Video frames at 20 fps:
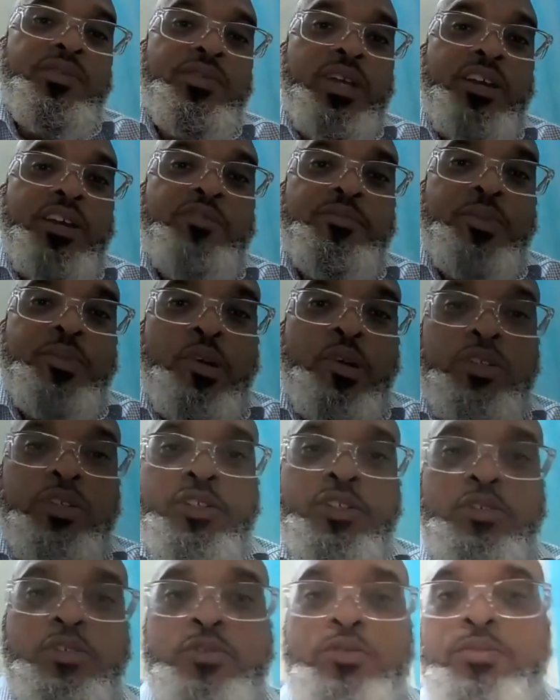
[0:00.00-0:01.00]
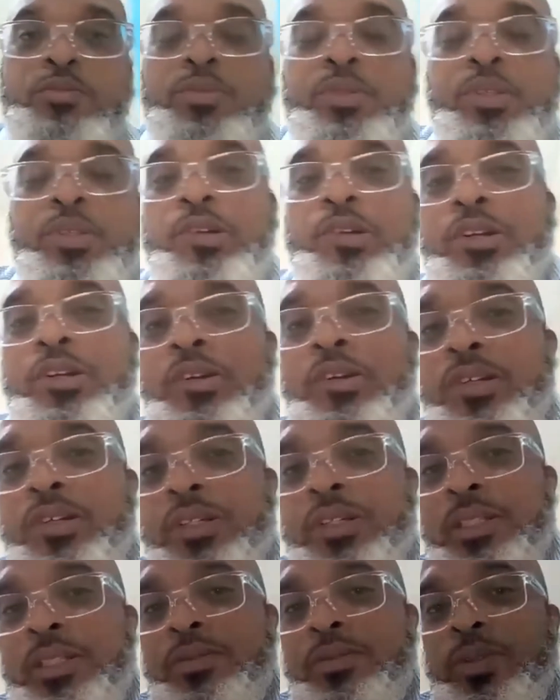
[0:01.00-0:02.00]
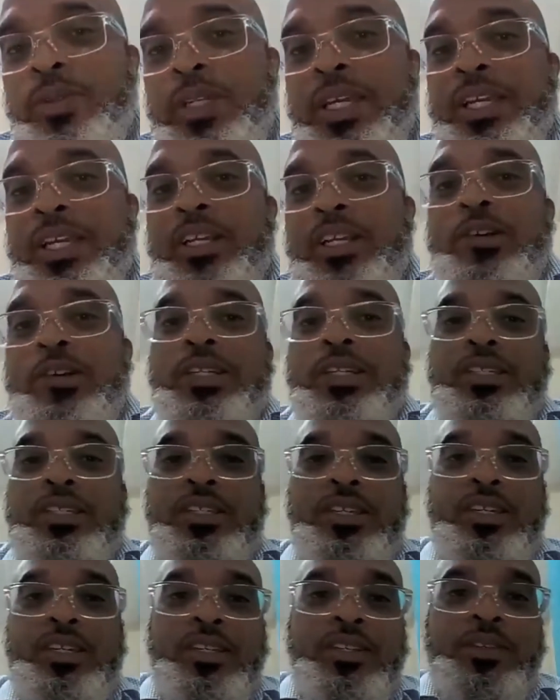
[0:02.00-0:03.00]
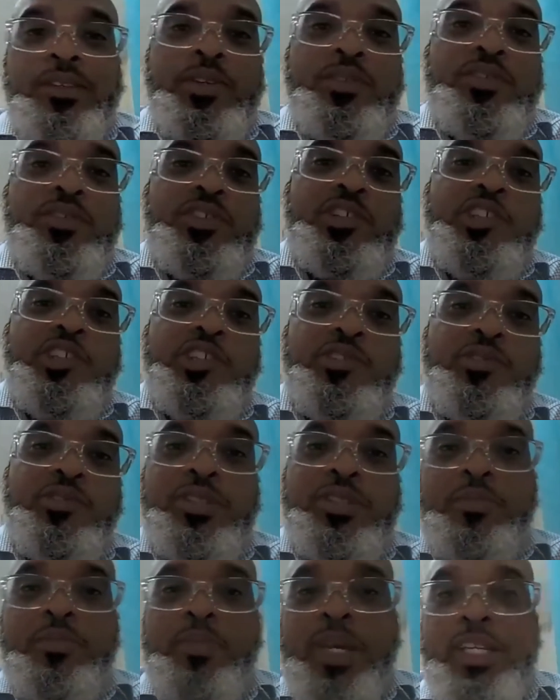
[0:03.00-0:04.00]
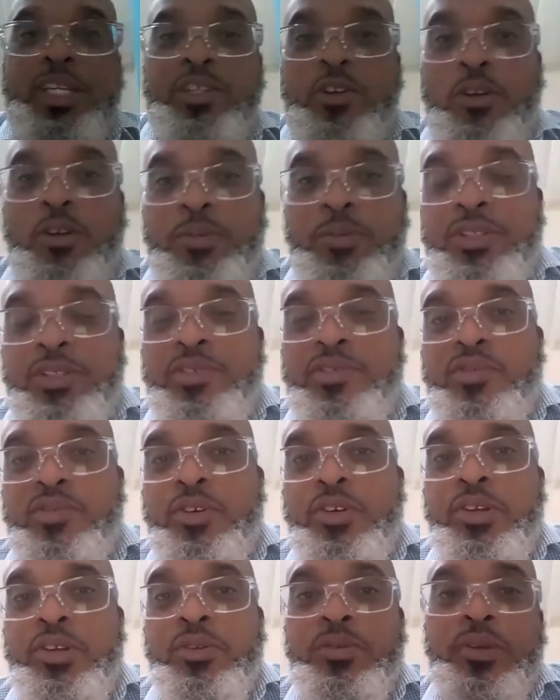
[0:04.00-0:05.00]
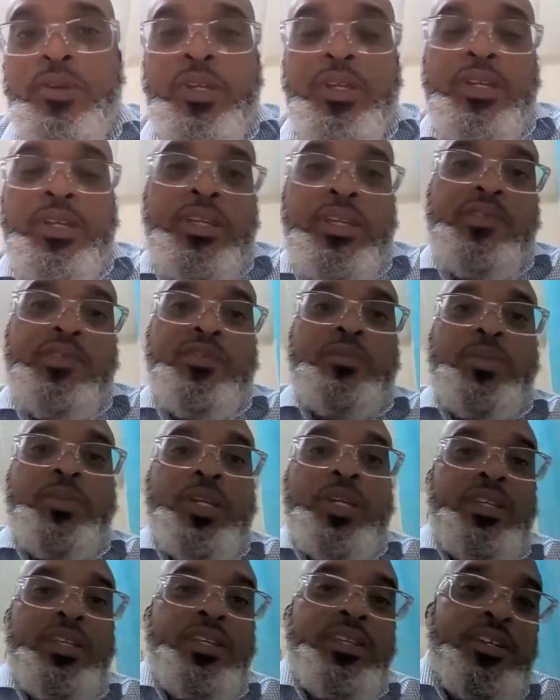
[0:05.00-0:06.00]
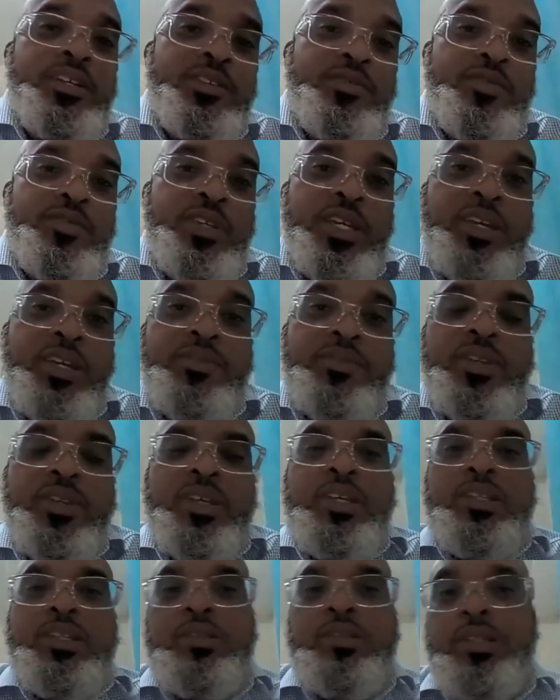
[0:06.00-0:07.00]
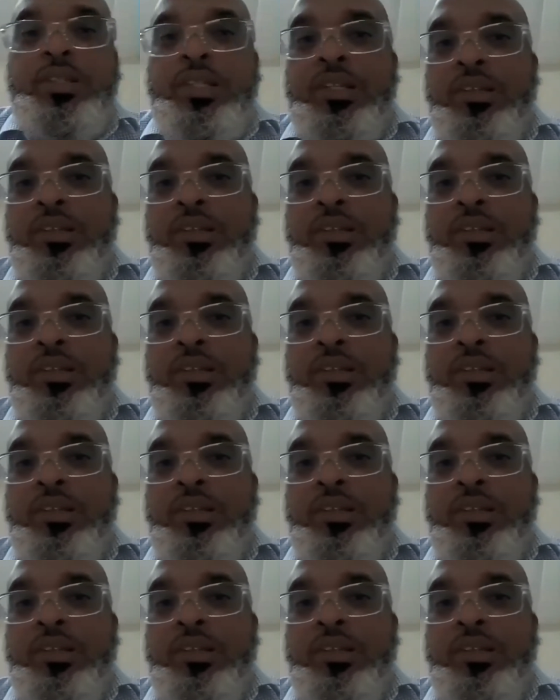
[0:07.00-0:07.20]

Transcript: you have blocked tubes or not, we then got to decide if surgery is the best option for you, if you might need IVF. So there are a